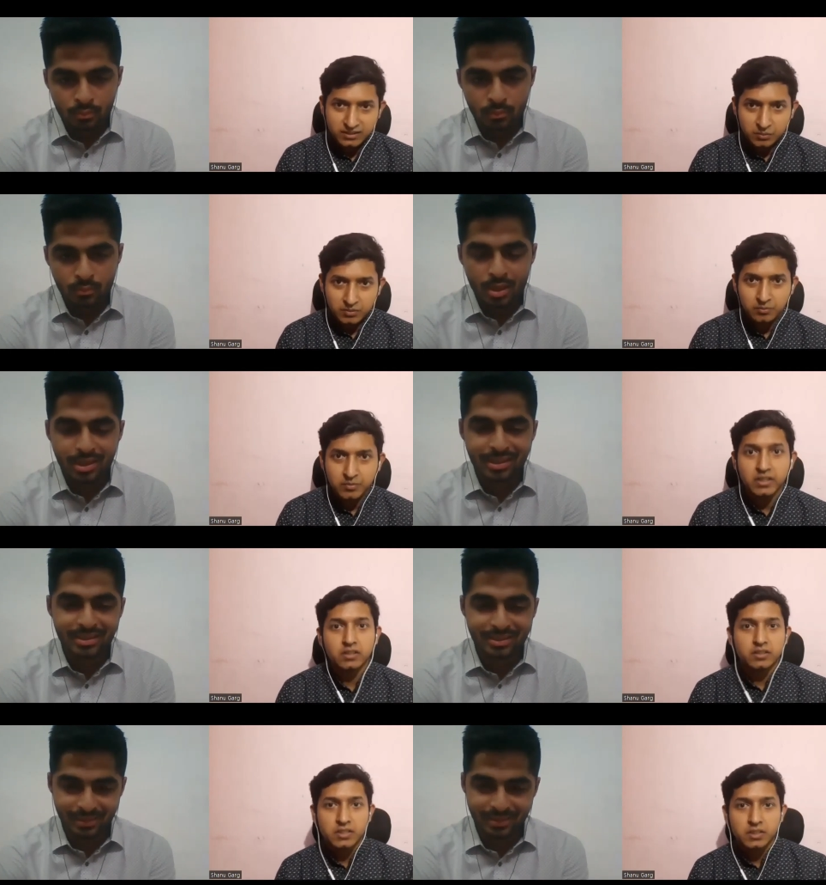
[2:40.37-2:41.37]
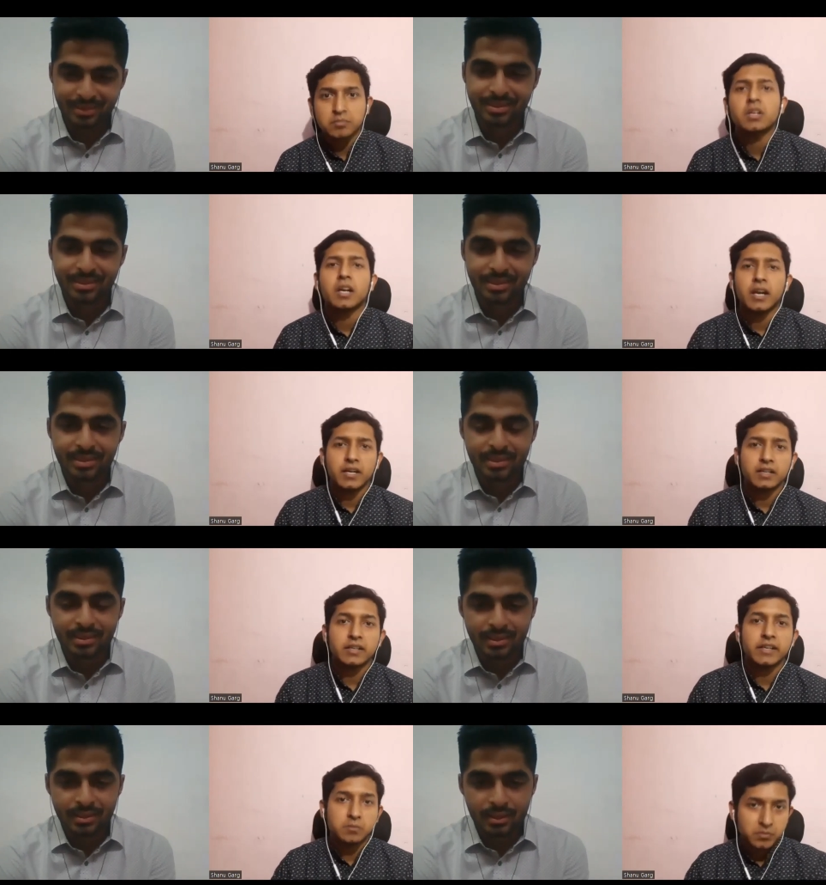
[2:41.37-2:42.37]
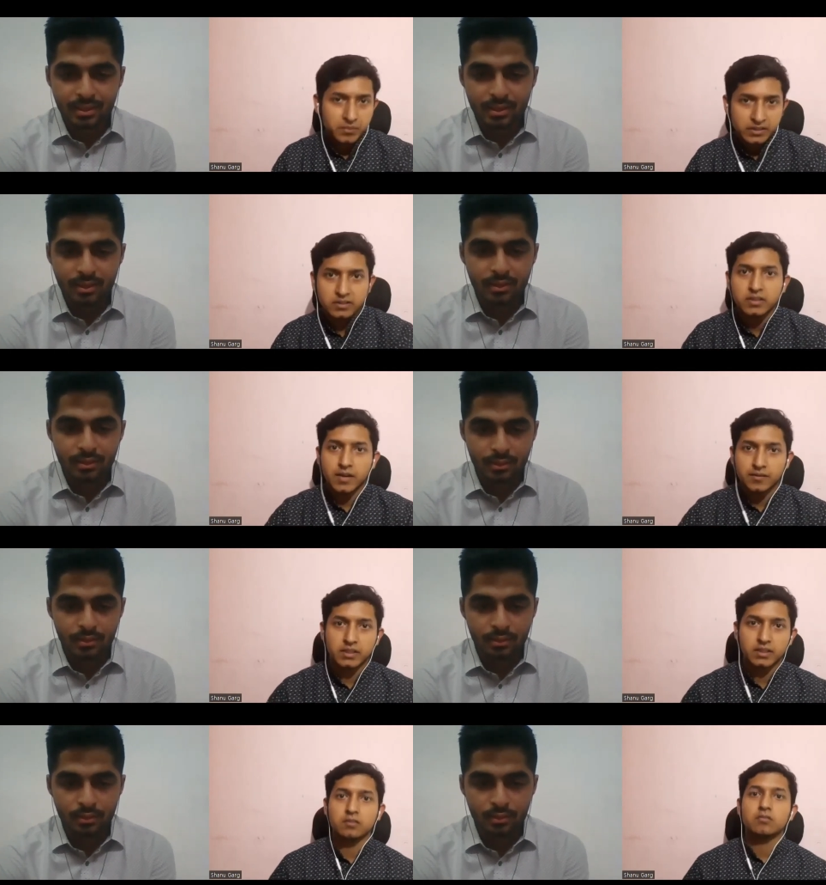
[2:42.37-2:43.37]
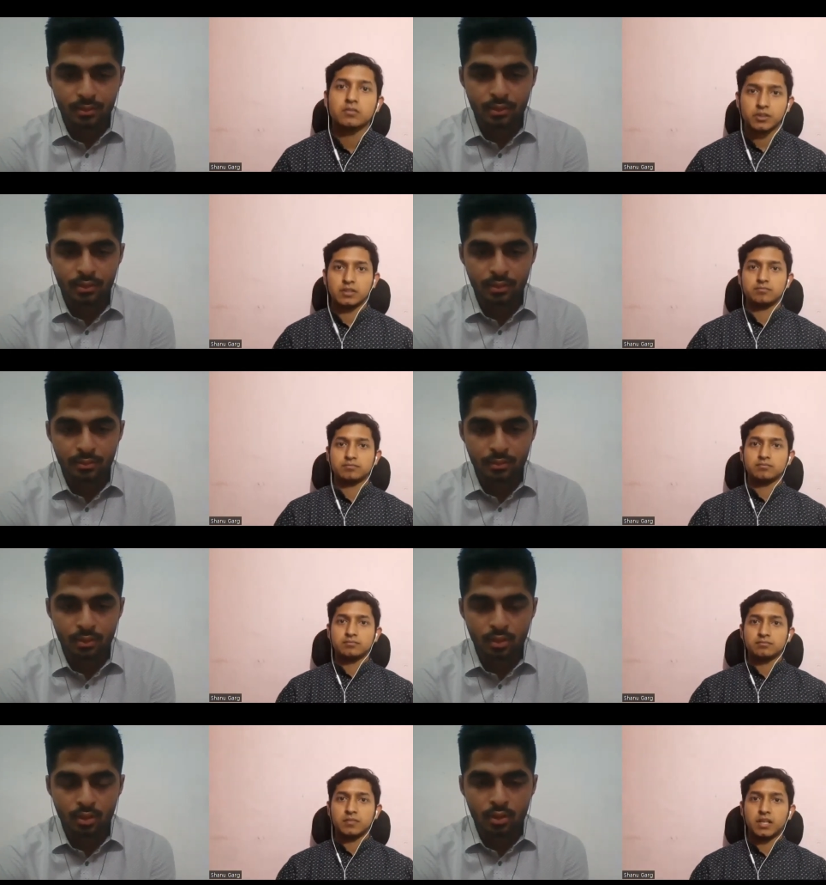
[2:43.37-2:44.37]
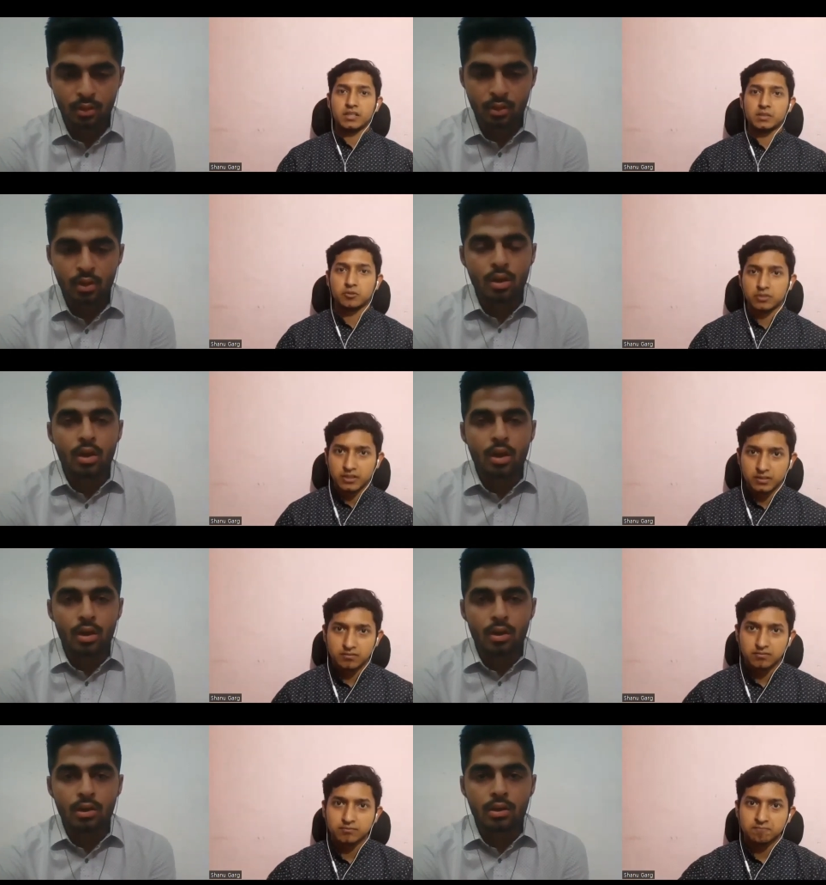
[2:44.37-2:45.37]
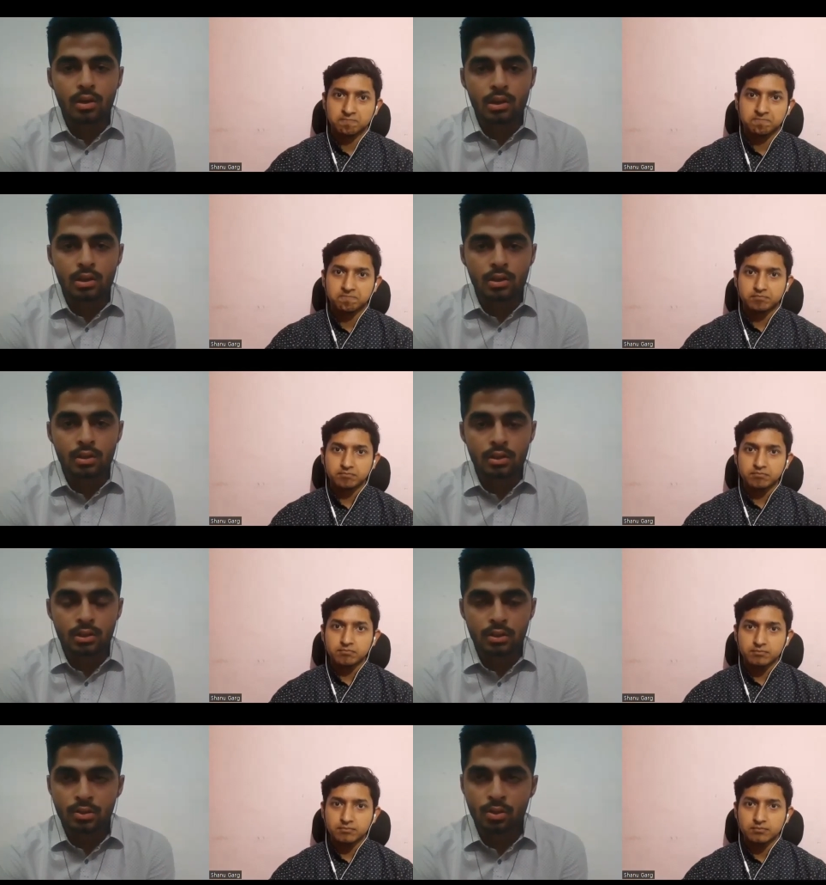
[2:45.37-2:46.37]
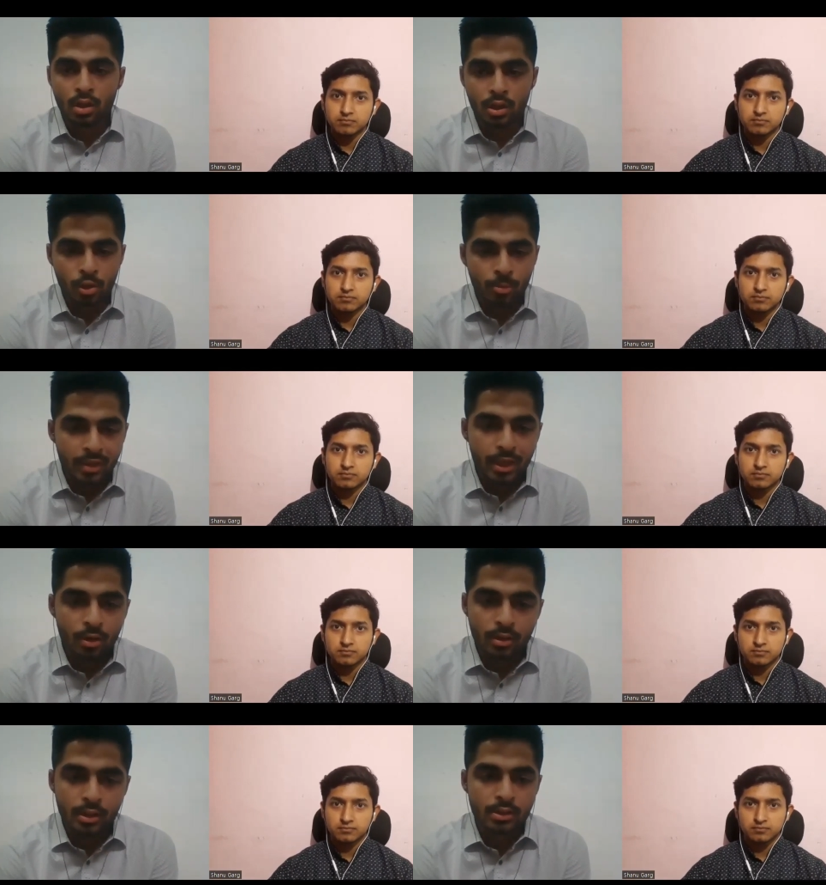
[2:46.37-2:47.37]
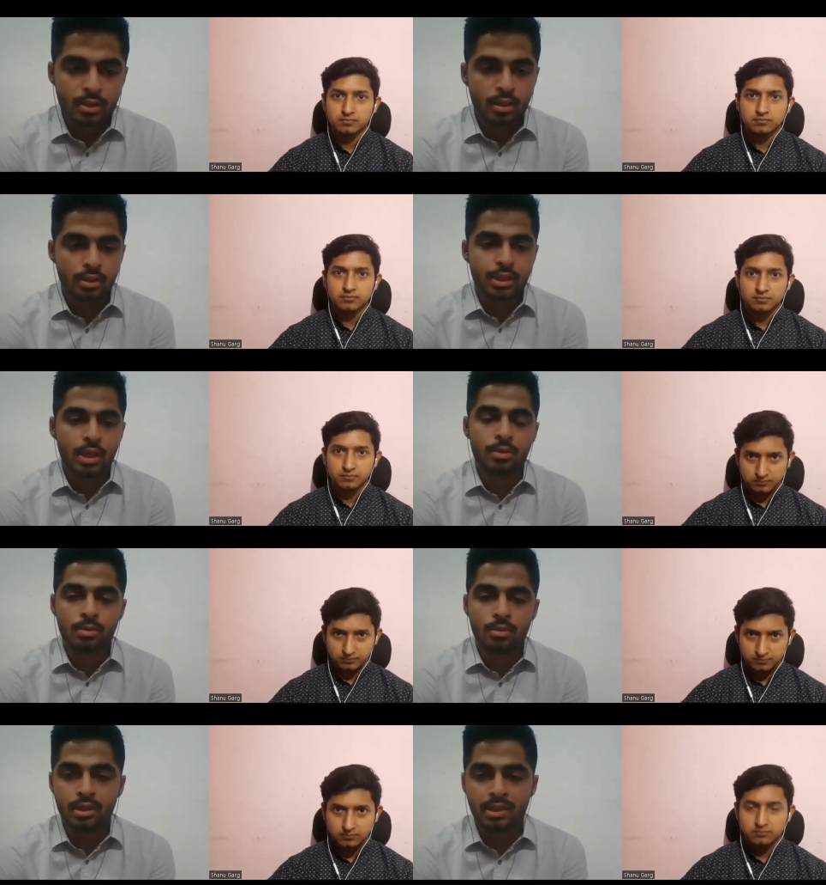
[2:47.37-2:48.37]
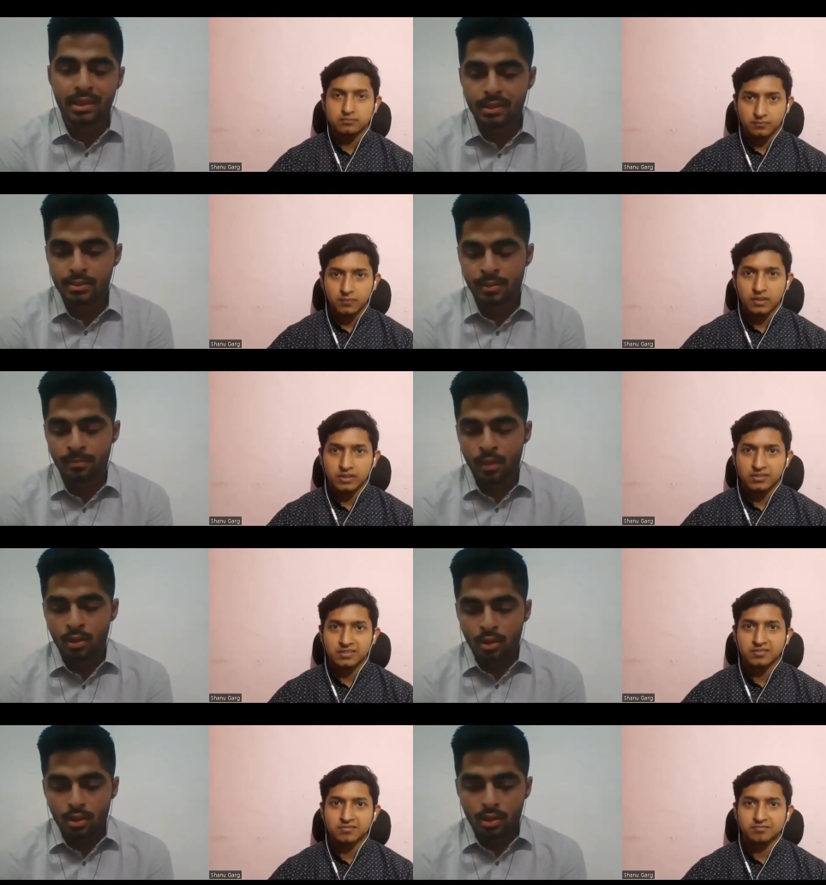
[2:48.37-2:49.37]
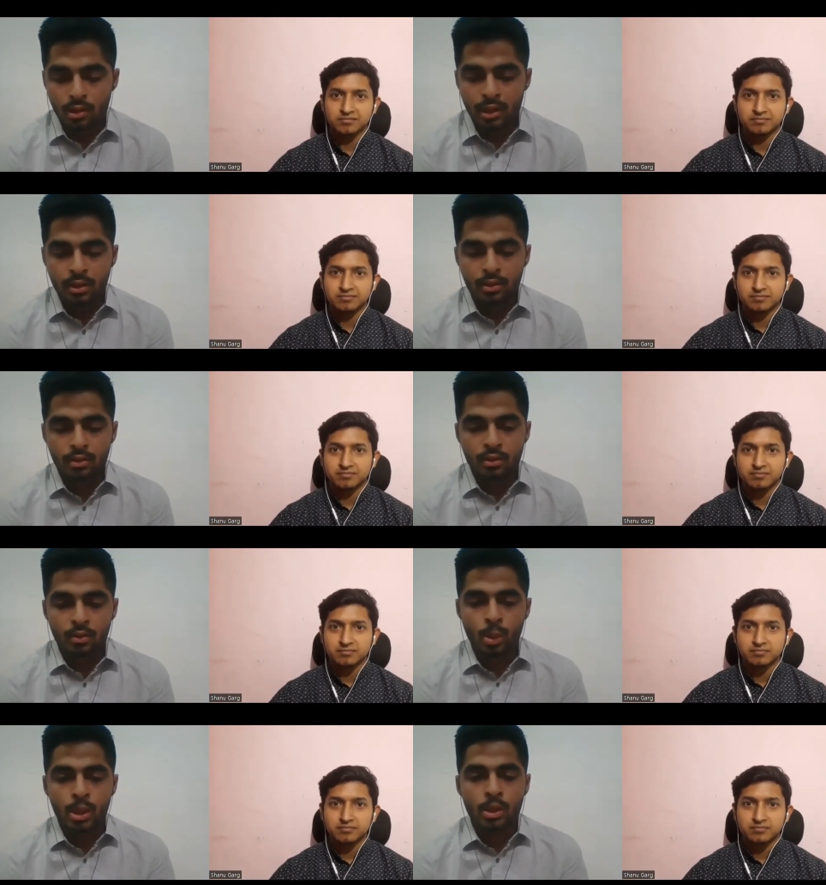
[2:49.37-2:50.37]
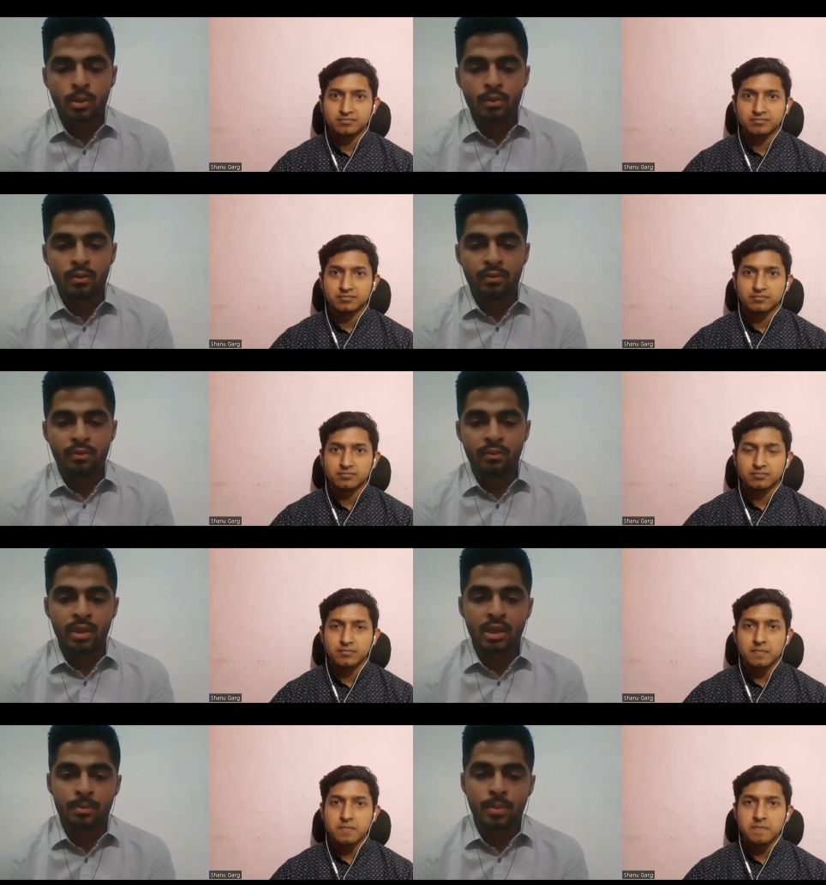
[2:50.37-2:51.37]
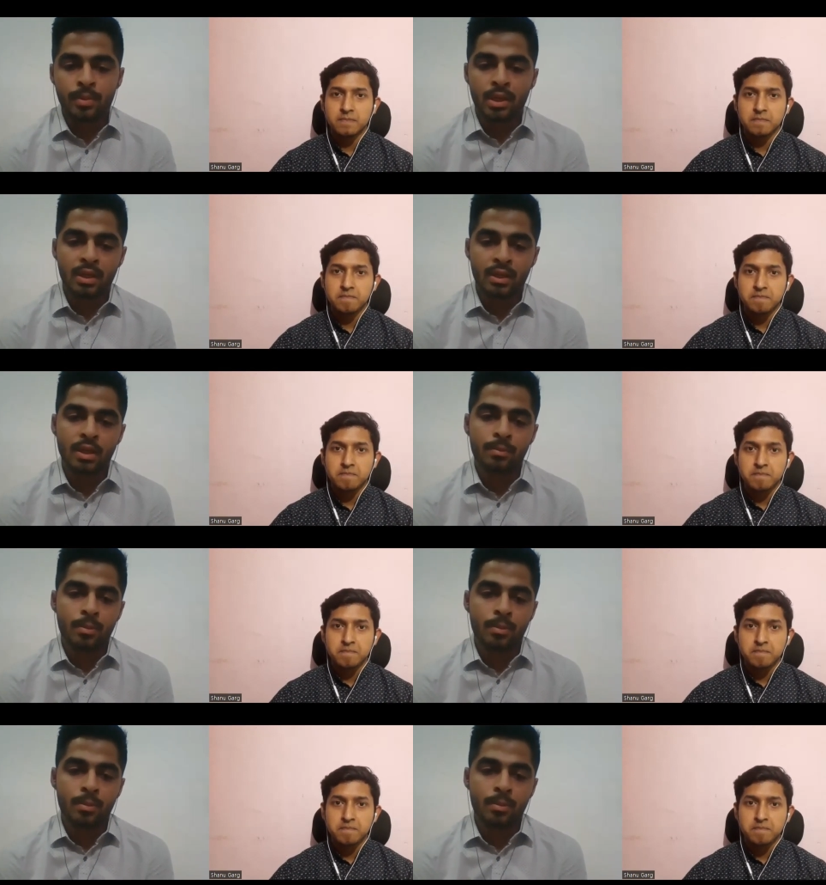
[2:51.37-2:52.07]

Speaker 1: comes from internship and GATE preparation, everything. So yeah, tell us about that.
Speaker 2: So to be very honest, Shanu, the thing is, like, what we are preparing, if you are